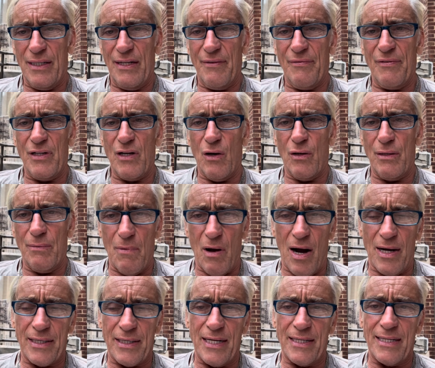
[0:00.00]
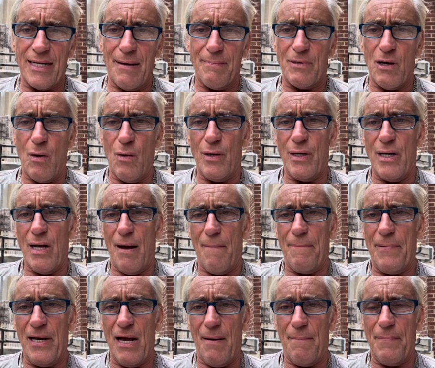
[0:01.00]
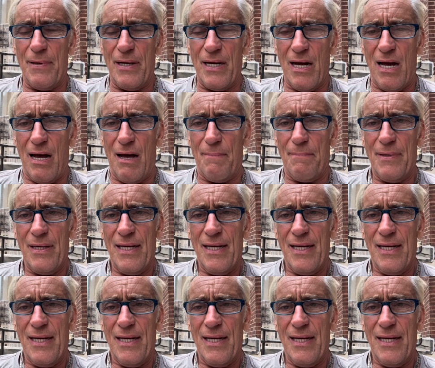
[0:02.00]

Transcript: even though the market kept going up and up and up.